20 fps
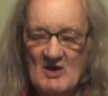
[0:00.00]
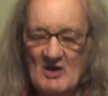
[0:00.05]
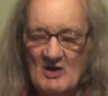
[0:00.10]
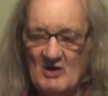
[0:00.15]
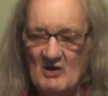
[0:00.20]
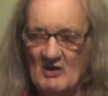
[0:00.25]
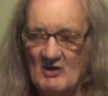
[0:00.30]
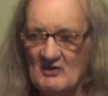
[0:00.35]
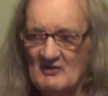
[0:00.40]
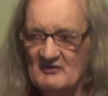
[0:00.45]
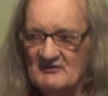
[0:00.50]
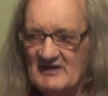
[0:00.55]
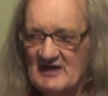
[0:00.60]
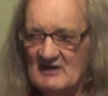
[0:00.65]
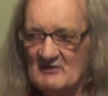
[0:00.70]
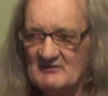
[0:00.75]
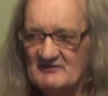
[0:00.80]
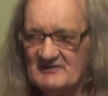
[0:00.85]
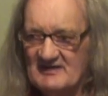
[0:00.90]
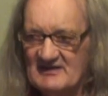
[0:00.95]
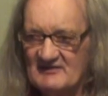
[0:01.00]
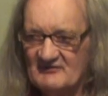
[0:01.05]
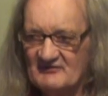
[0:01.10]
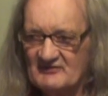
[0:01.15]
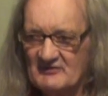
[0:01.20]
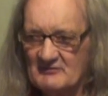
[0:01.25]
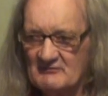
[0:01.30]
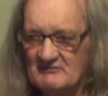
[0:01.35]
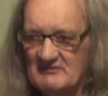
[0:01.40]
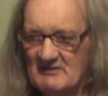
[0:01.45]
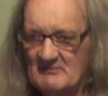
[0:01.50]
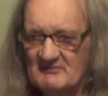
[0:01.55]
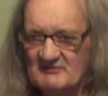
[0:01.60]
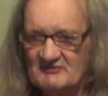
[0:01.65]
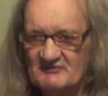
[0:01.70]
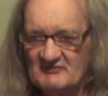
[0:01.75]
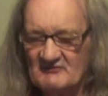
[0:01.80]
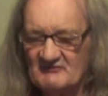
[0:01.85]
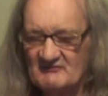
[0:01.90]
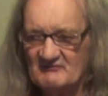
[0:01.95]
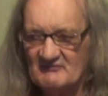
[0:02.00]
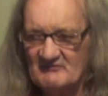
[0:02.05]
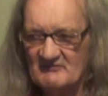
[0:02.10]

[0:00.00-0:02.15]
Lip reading: or nowadays the rubbish of